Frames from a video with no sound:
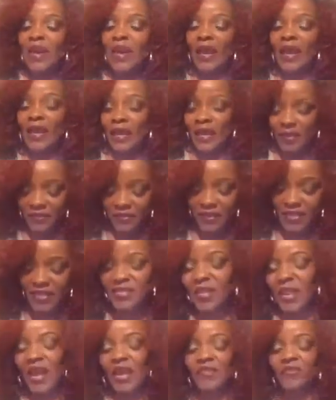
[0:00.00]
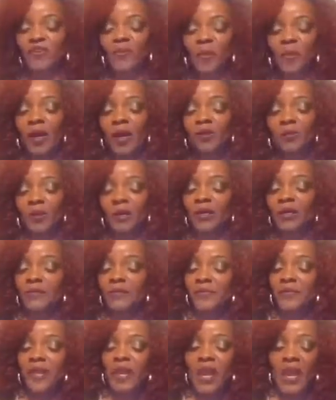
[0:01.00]
And this lasts for about a
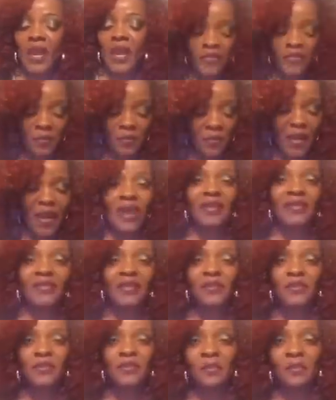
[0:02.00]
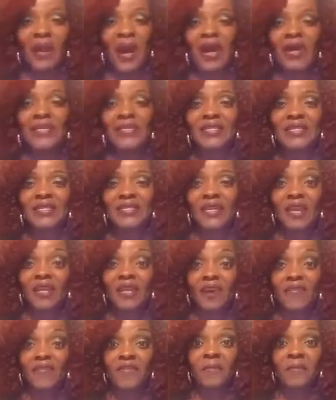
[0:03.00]
week. And the
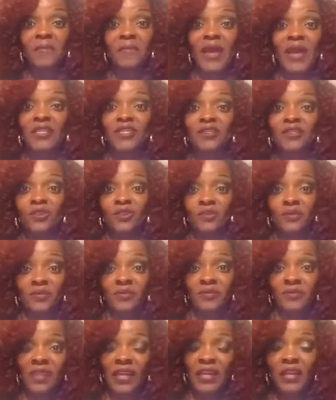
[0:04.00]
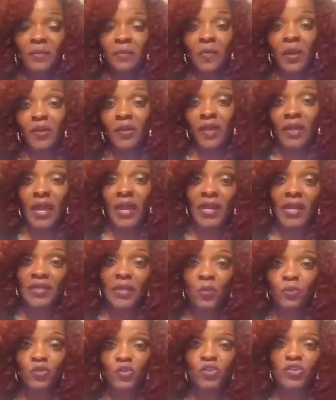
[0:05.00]
mindset of the master. Think about it, guys.
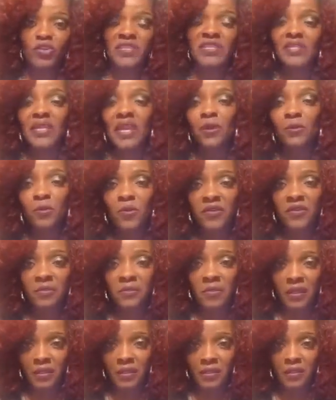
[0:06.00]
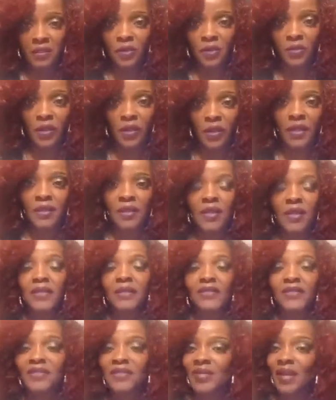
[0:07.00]
I want you to stay with me. Okay.
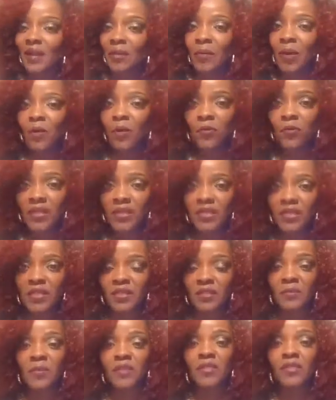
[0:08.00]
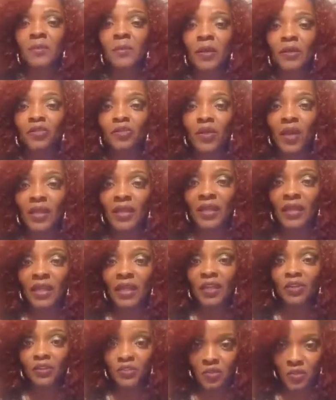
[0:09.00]
This is not about racism. This is about trying to
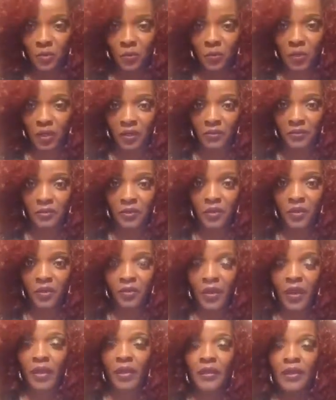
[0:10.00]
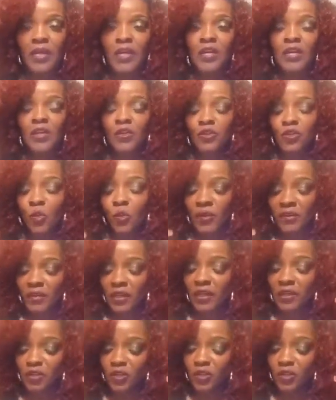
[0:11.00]
get you somewhere. All right. So what they